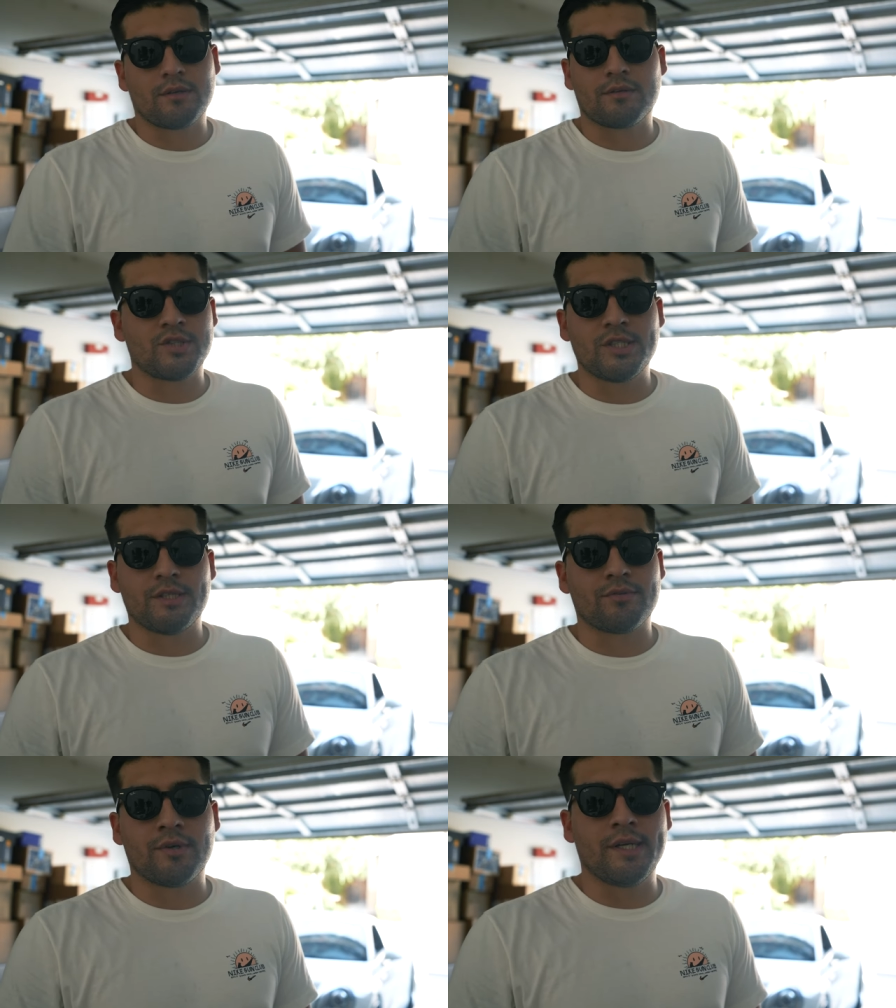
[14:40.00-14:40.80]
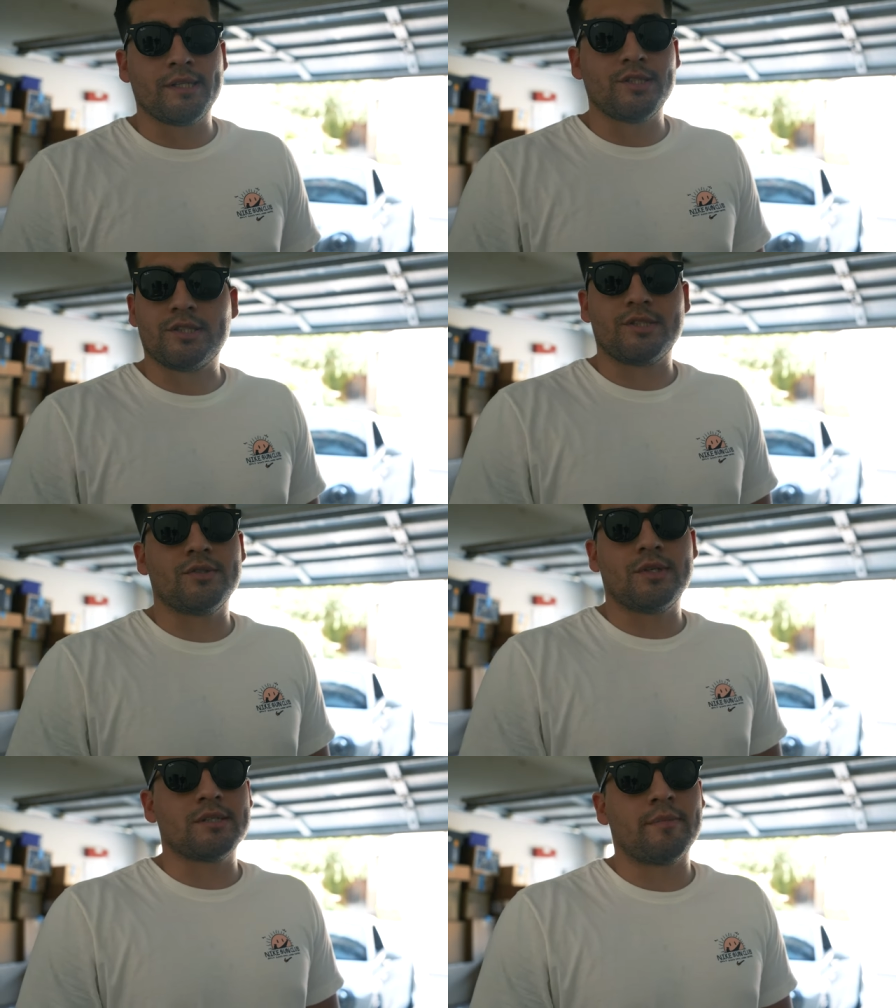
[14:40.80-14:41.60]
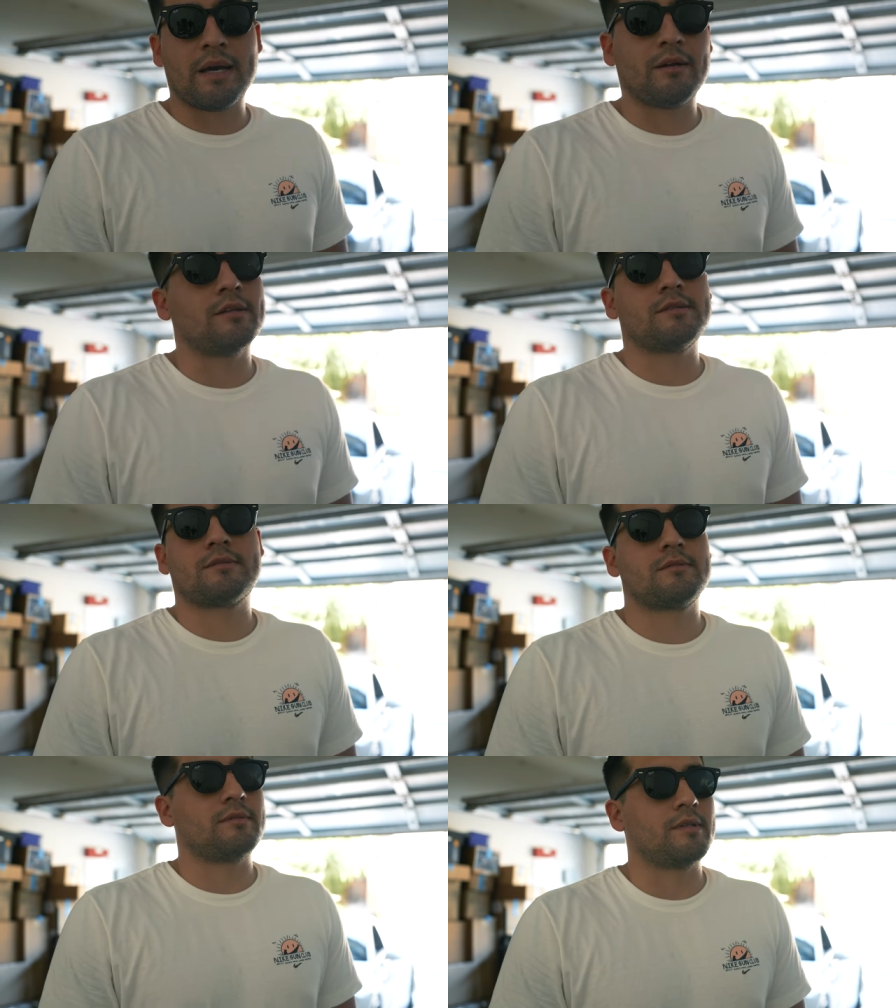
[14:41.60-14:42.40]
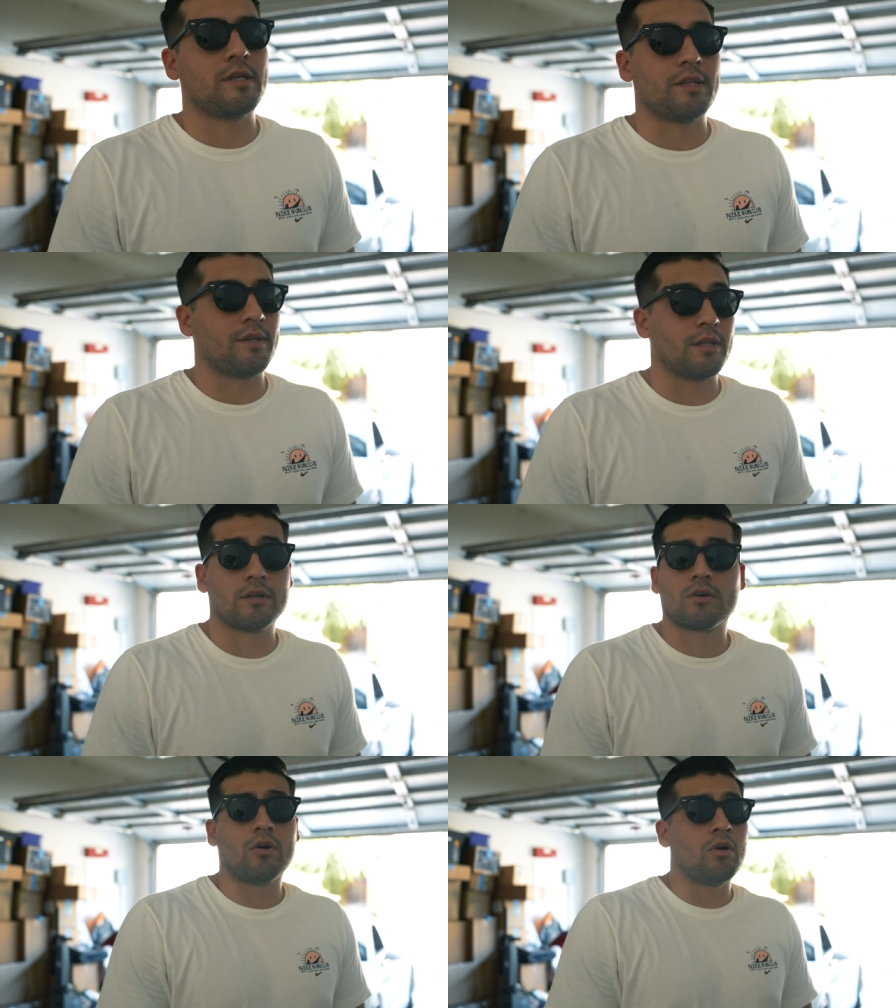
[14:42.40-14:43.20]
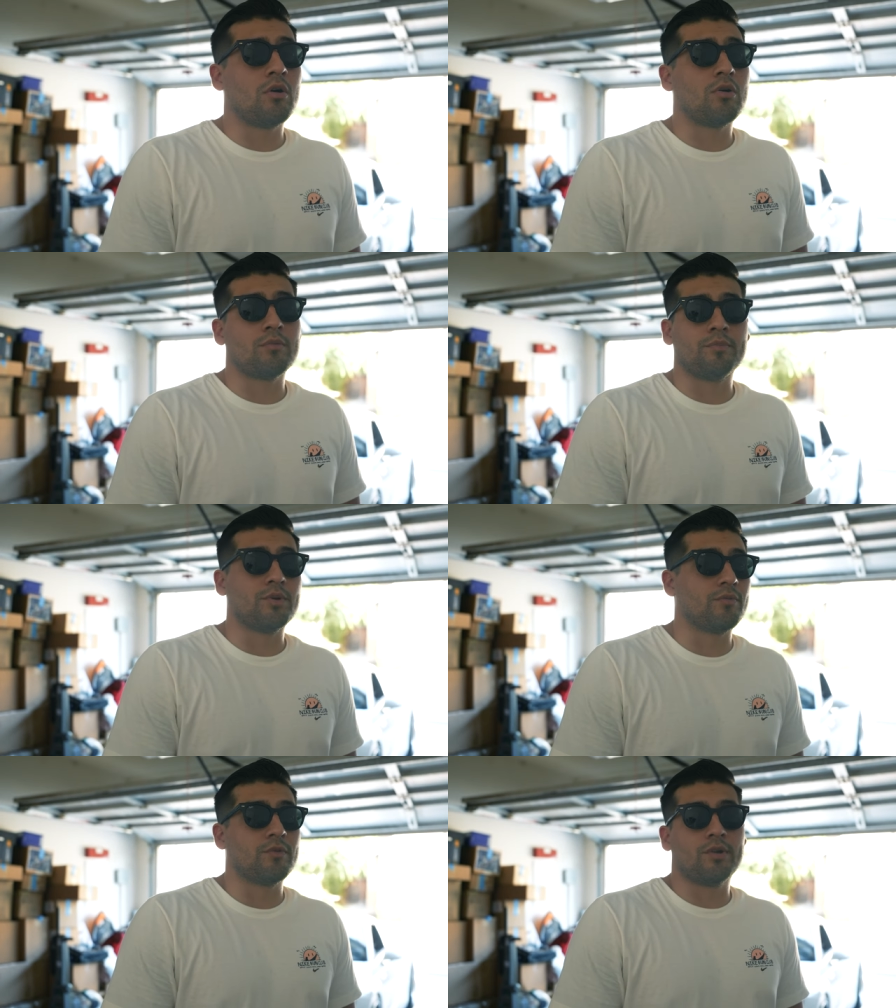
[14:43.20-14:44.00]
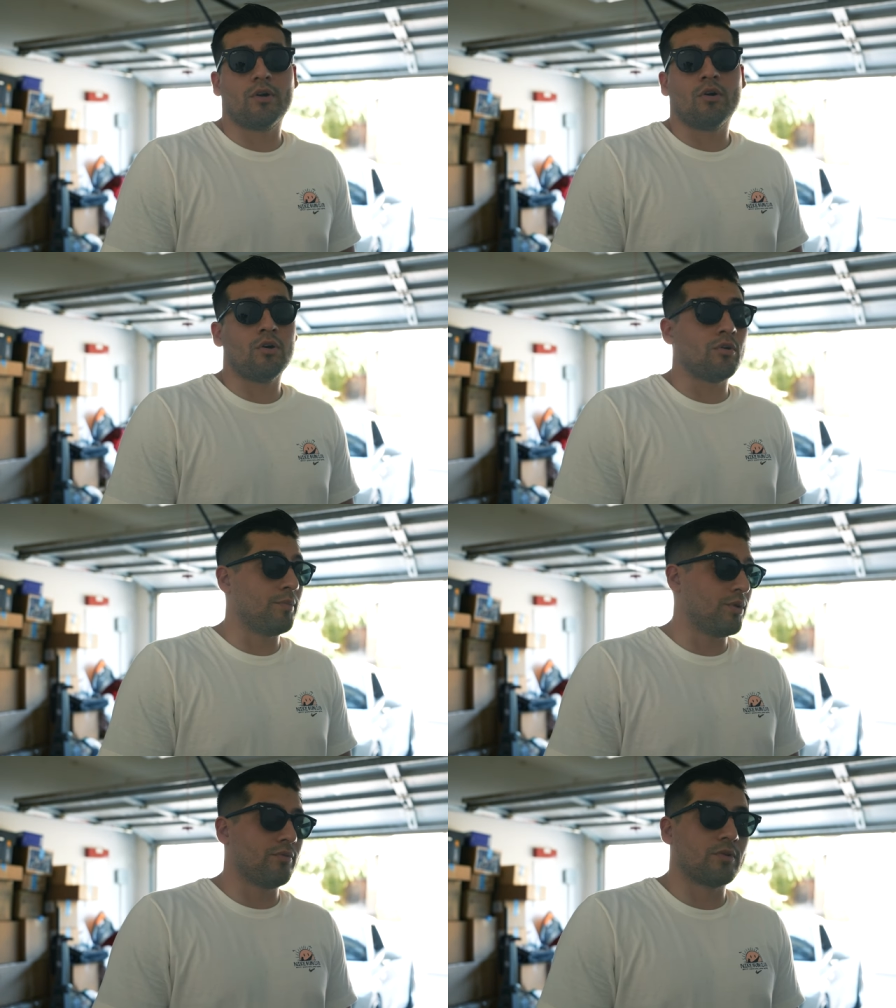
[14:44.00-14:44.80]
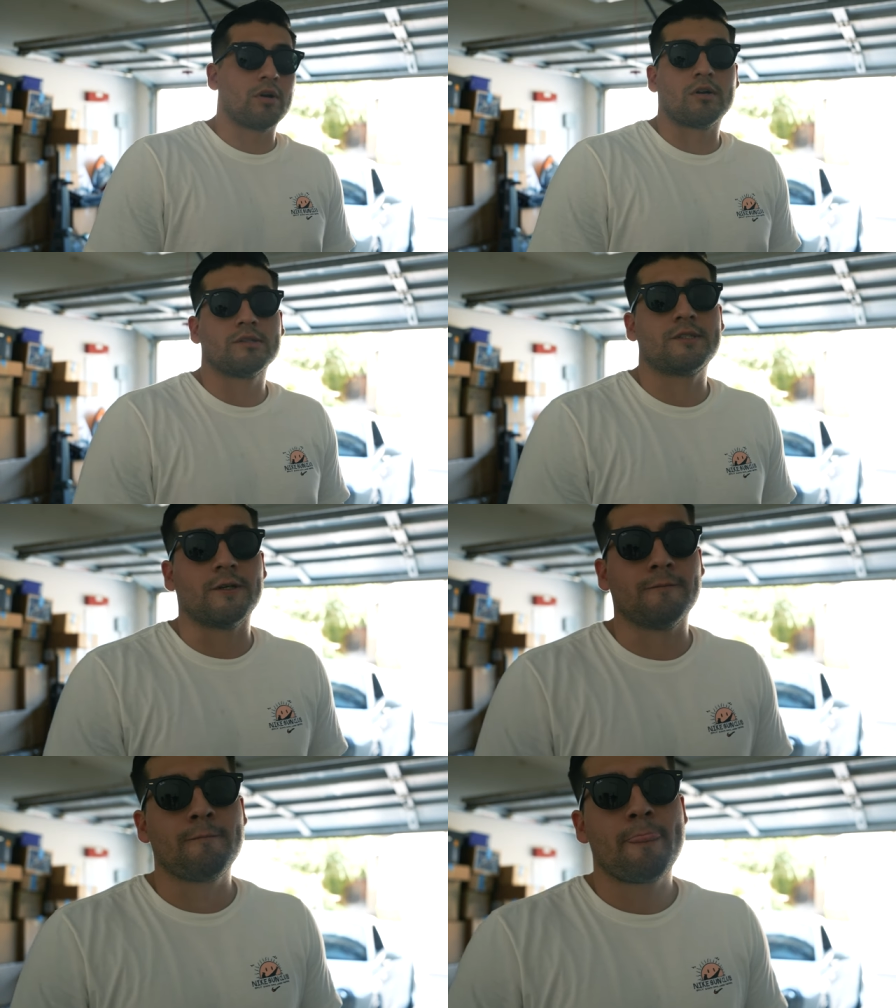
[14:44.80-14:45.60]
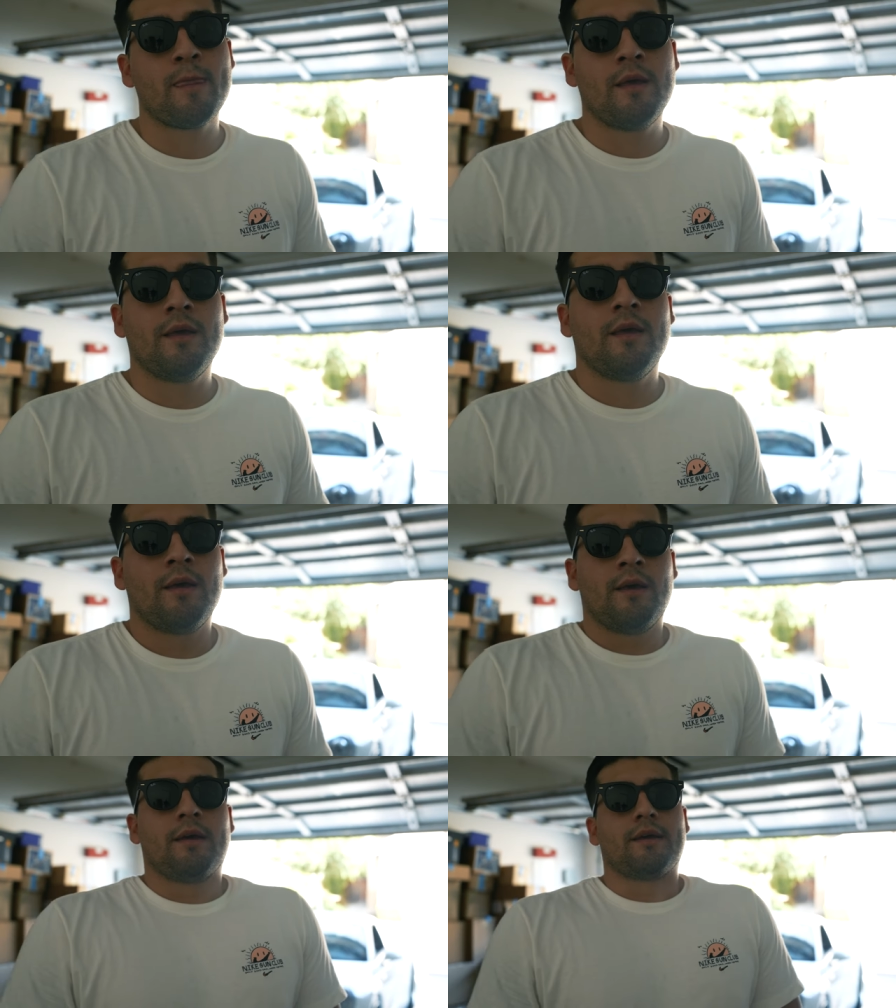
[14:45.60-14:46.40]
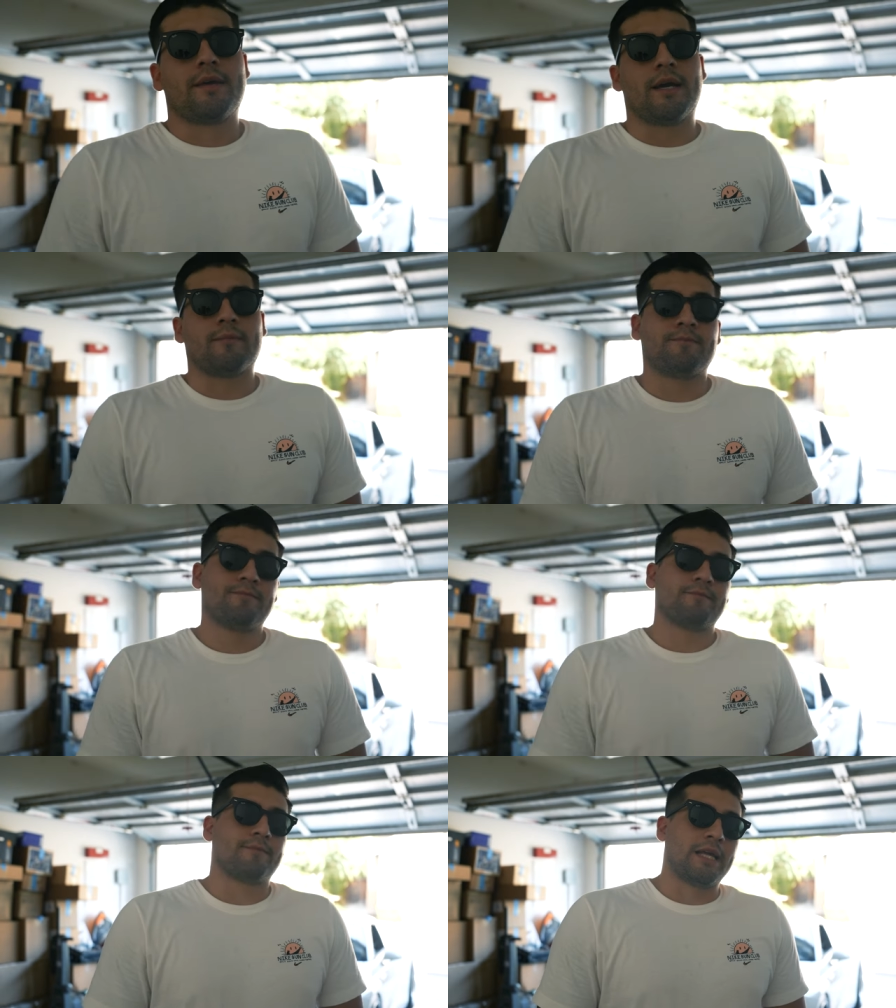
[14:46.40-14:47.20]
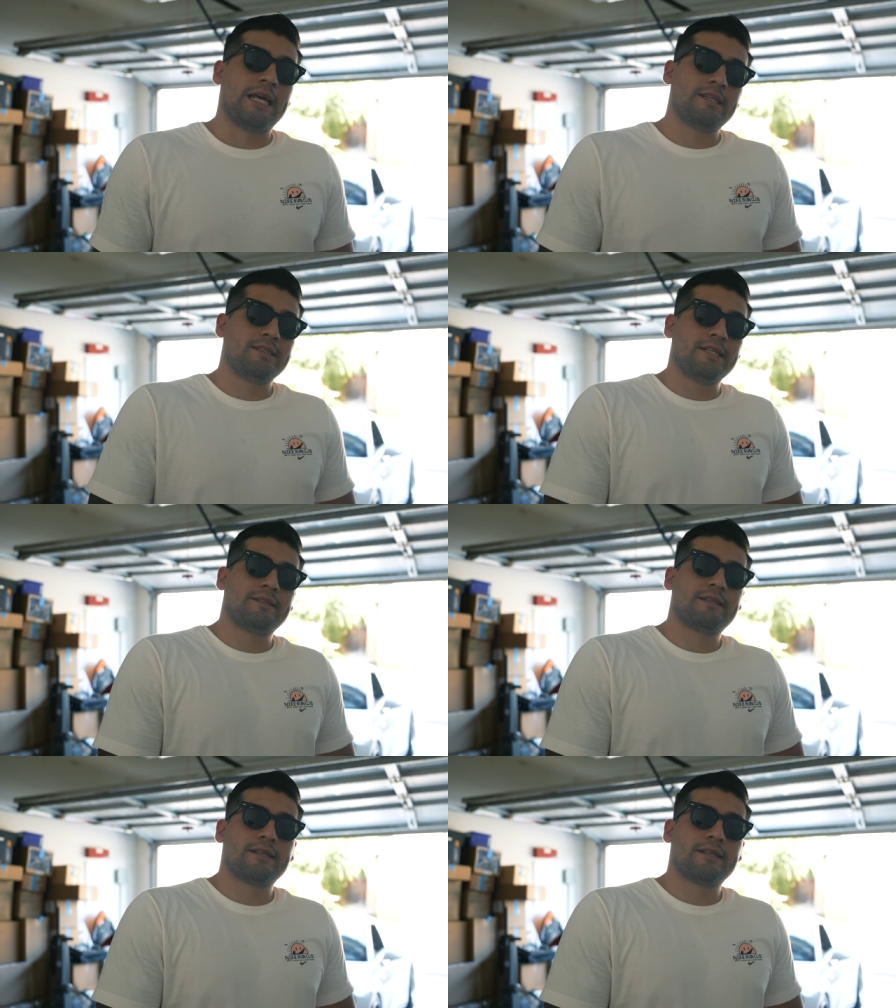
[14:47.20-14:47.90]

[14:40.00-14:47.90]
G T three, G T two, doesn't matter. It's they, they look all beautiful. They're all beautiful cars. So yeah, that is it.